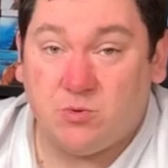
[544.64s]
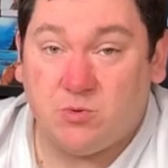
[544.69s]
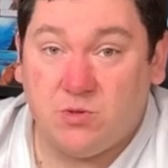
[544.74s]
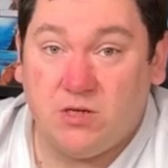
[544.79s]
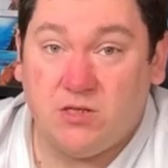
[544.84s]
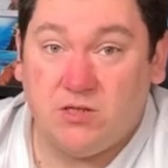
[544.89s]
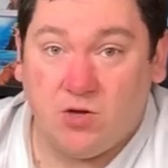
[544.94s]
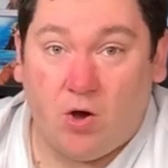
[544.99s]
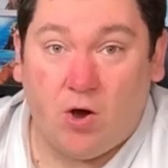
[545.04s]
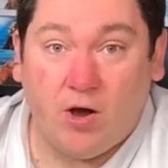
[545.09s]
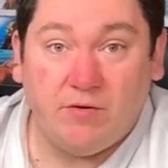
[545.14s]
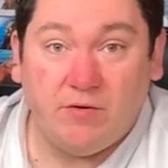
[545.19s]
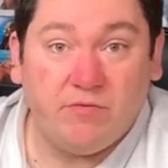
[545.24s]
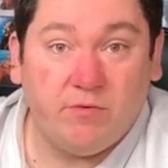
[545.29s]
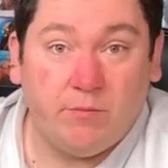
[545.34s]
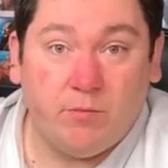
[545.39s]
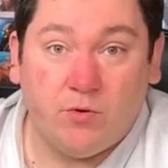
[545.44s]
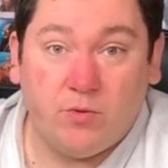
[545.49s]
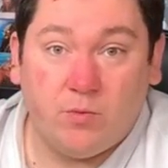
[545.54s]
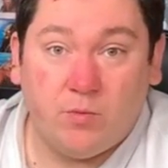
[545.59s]
were designed
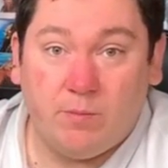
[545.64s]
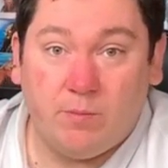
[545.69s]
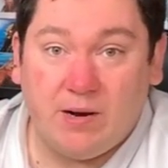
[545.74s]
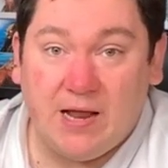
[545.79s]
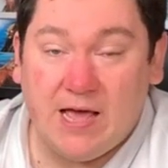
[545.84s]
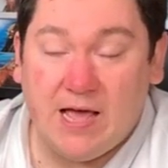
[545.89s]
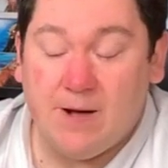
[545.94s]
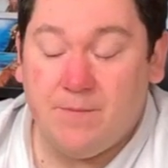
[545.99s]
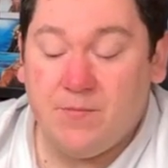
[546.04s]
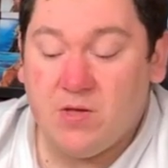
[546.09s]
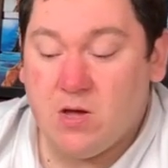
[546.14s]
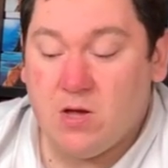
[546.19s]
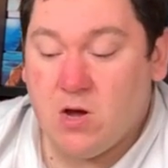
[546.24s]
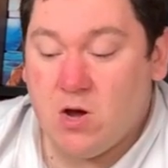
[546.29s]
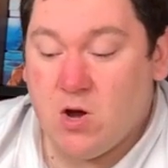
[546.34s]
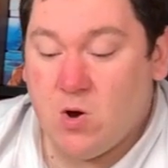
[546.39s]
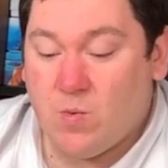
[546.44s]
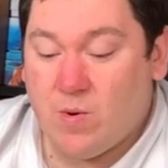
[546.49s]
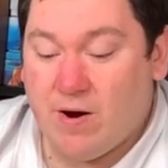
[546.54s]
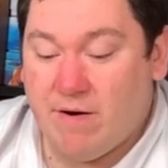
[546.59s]
for more than one player.
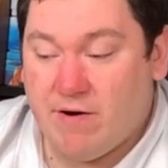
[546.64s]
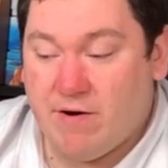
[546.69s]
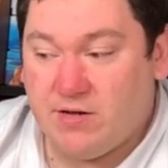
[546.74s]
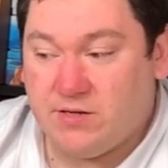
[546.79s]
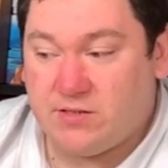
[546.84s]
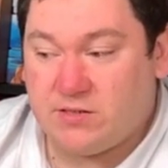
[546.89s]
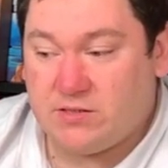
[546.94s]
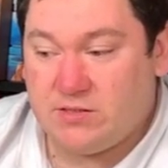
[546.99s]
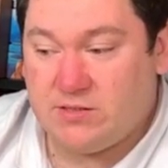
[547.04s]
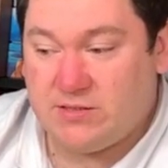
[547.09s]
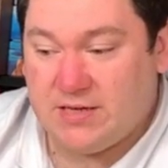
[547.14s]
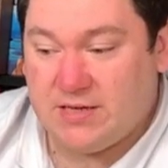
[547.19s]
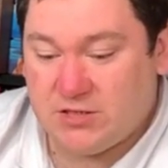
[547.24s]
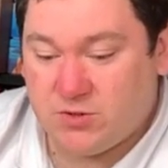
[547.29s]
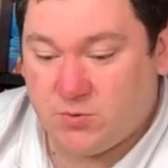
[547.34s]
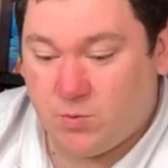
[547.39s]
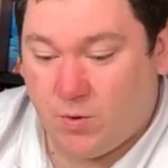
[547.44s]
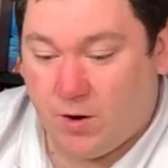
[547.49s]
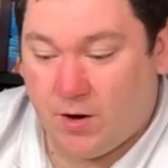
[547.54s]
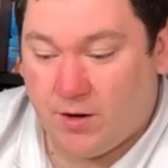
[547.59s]
Whereas
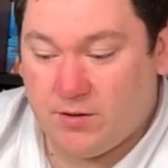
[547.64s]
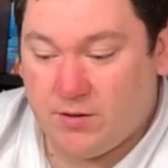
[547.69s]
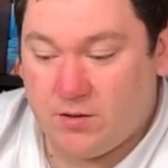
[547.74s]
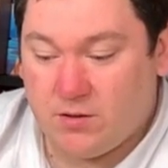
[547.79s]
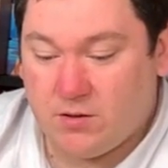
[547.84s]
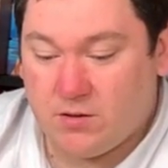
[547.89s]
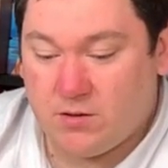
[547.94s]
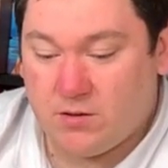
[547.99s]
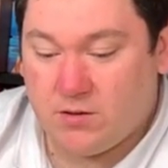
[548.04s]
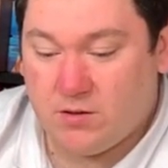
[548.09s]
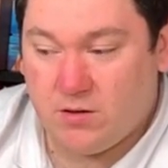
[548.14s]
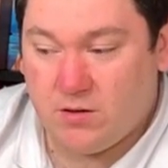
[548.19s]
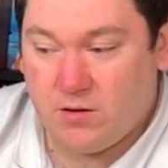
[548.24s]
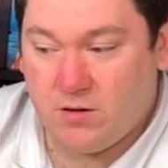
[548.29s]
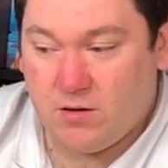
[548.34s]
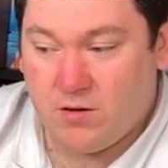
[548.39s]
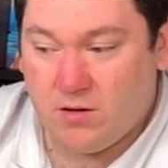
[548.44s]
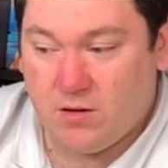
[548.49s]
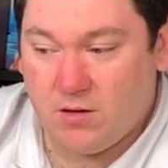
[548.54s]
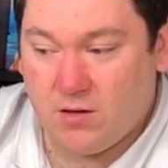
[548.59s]
this one,
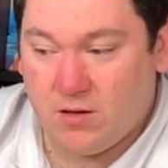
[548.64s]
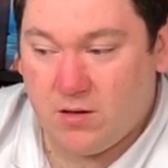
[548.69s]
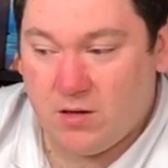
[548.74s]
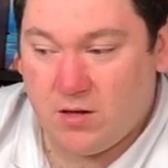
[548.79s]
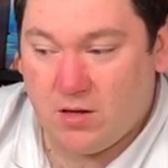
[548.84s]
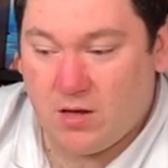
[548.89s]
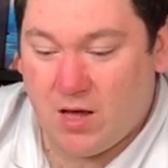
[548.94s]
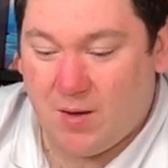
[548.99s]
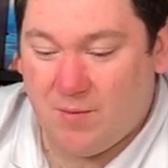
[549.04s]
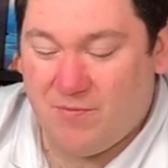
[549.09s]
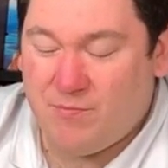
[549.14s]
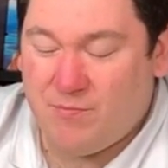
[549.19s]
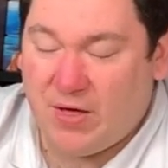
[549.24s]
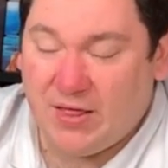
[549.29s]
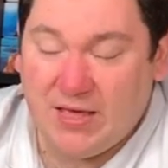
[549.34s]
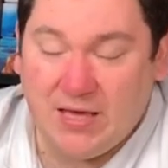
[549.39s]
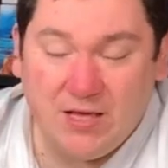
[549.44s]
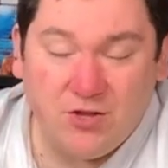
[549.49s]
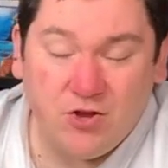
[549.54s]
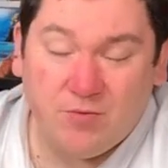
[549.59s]
I
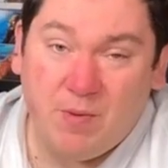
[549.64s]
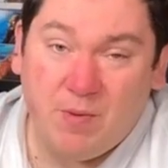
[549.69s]
think, just